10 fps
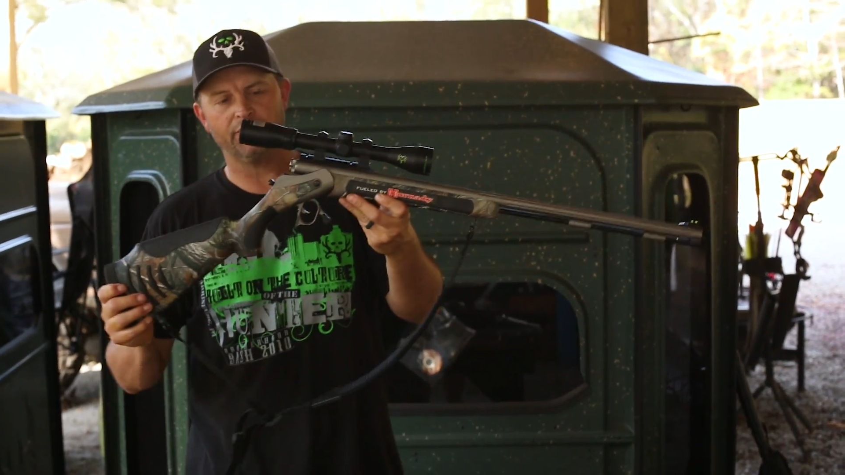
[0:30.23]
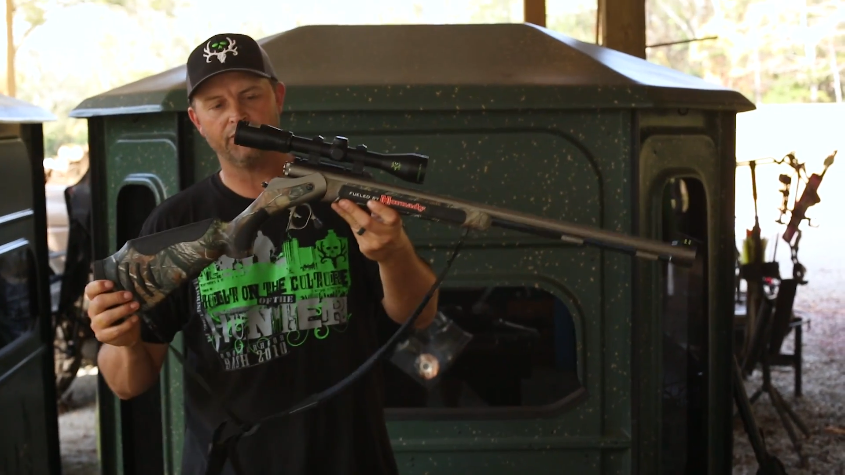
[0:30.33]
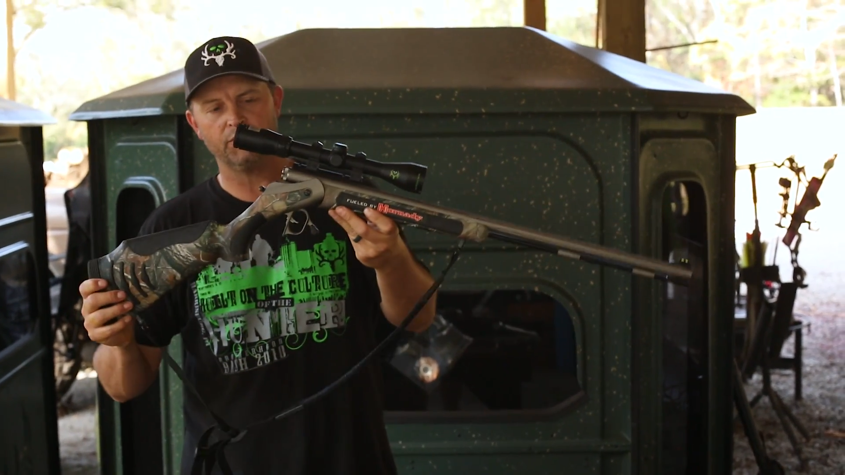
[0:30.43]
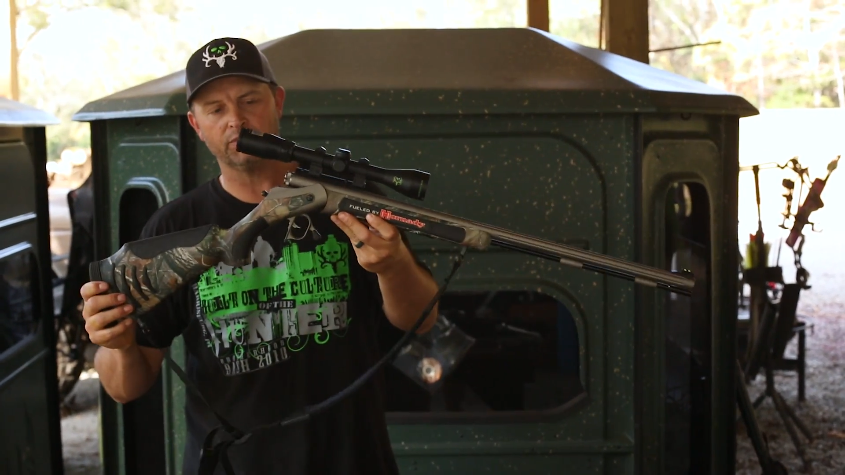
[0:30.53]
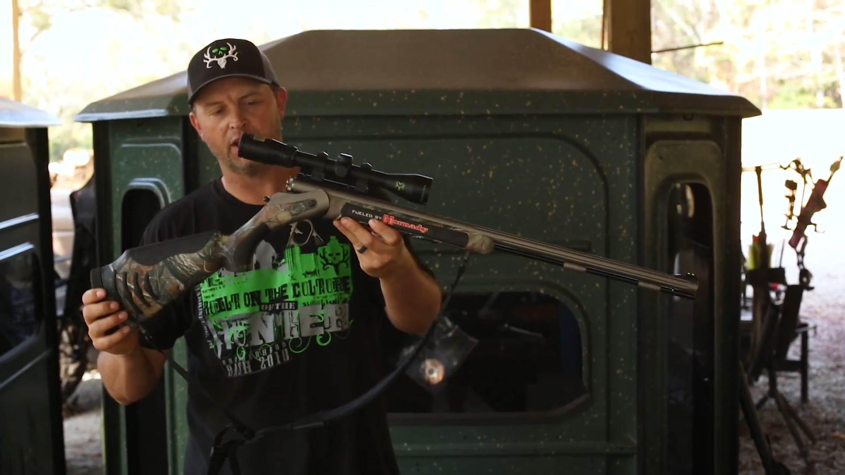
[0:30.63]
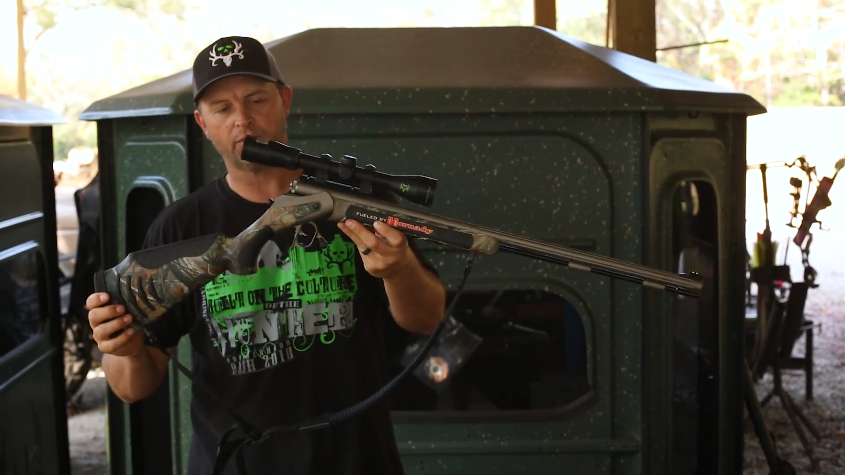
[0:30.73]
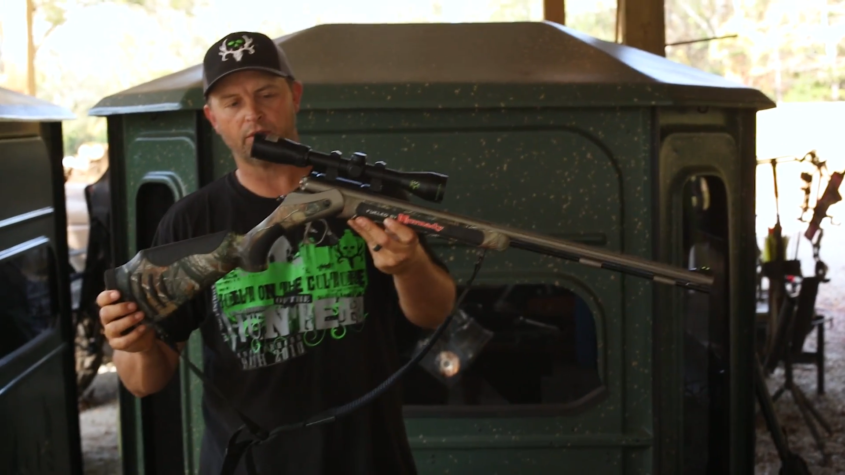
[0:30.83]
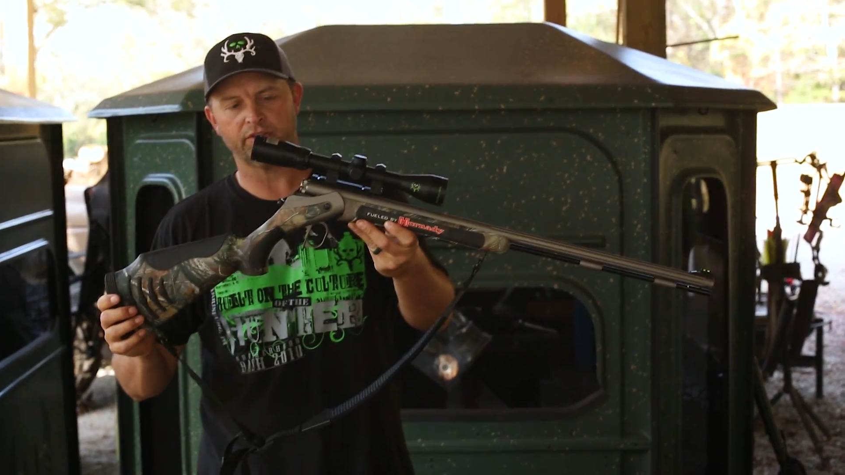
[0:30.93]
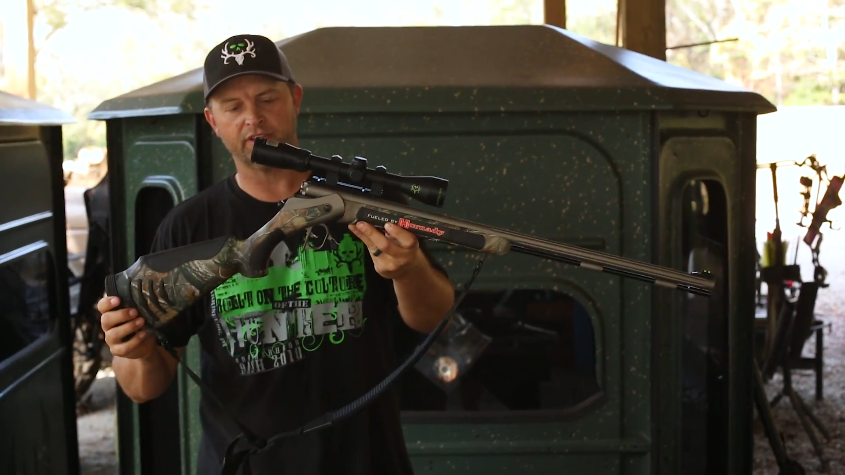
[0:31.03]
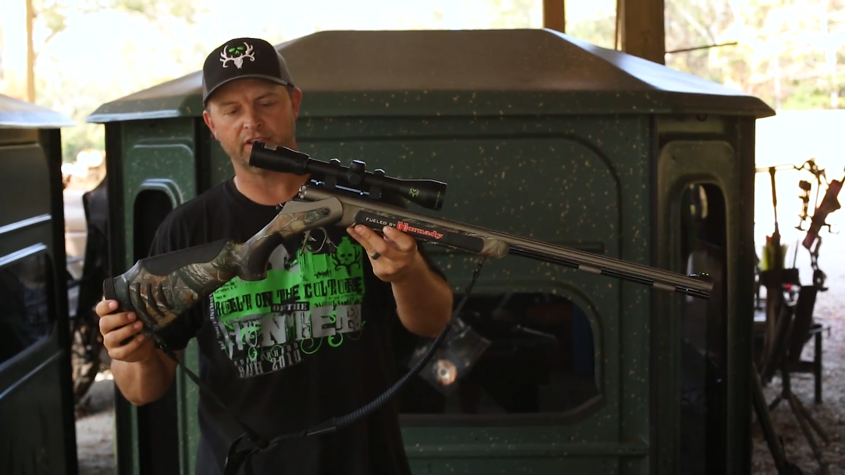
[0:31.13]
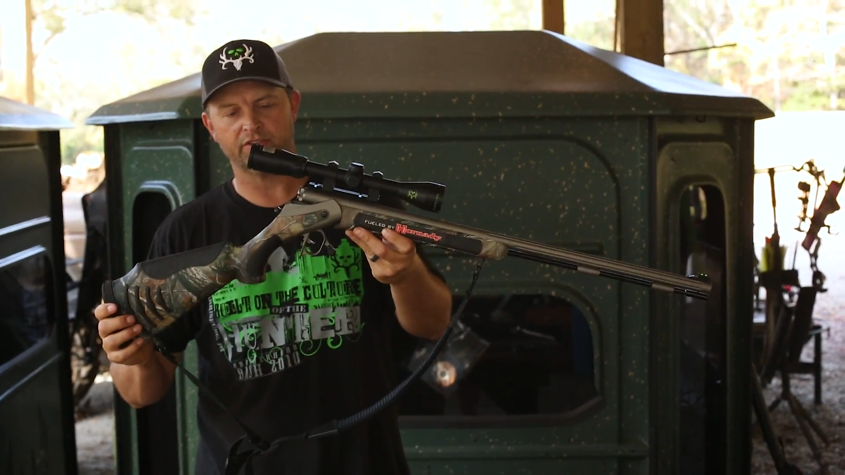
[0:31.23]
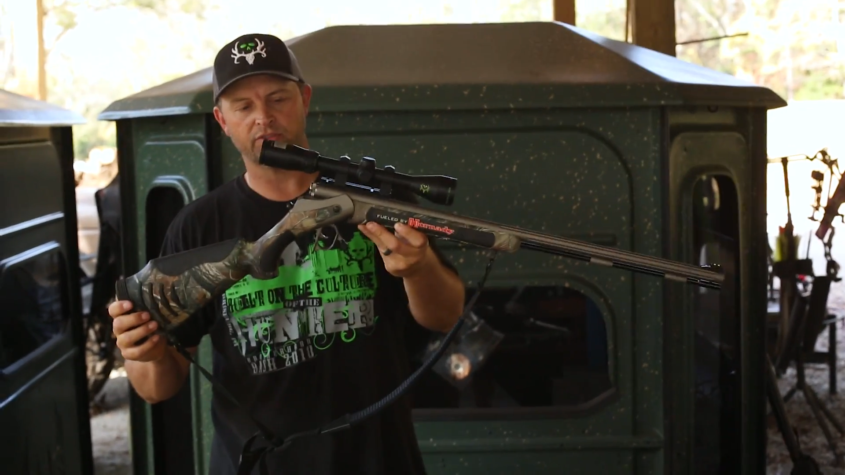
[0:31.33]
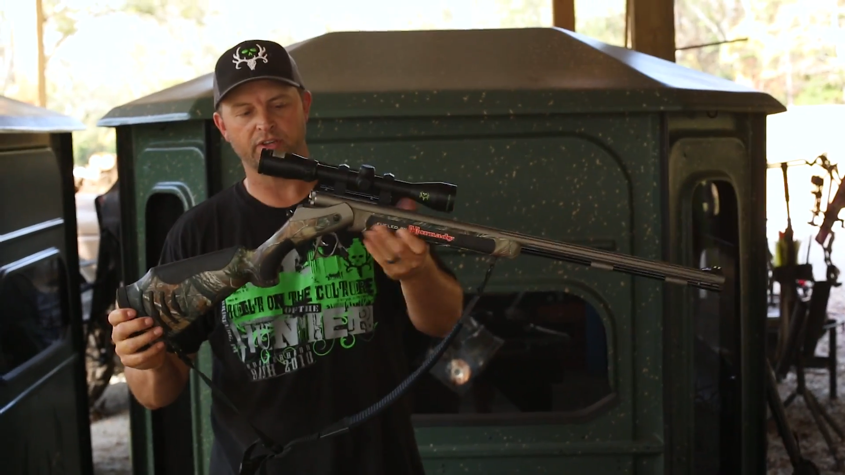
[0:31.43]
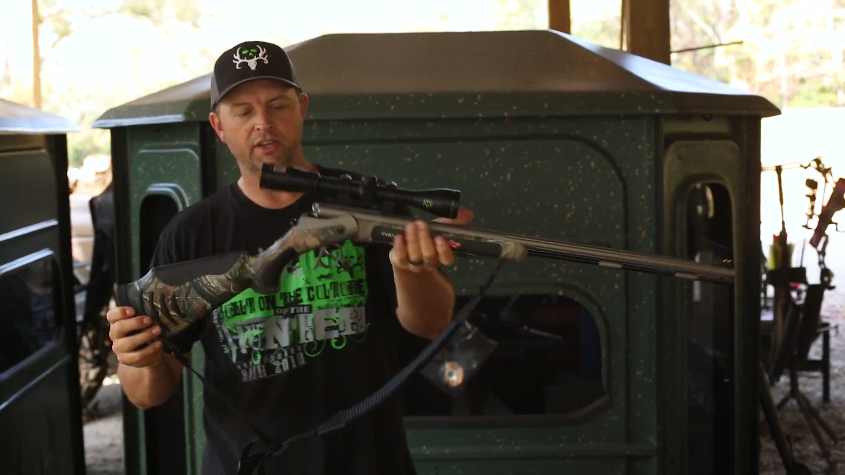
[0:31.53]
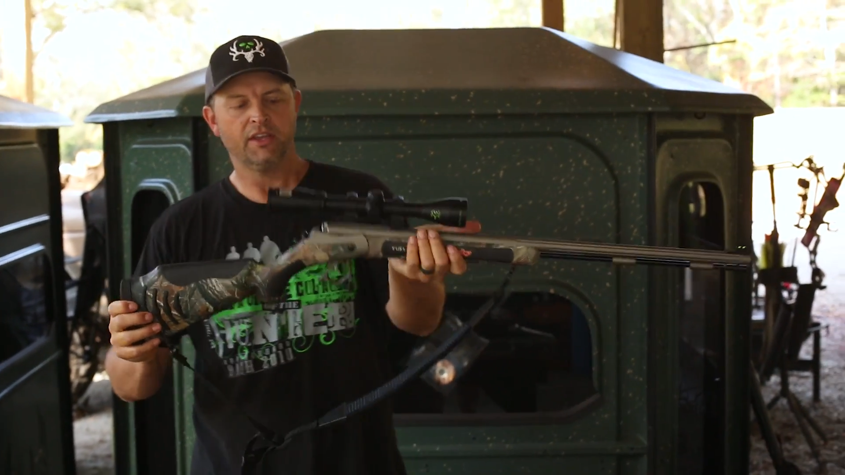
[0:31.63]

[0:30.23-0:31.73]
reviews all across the industry.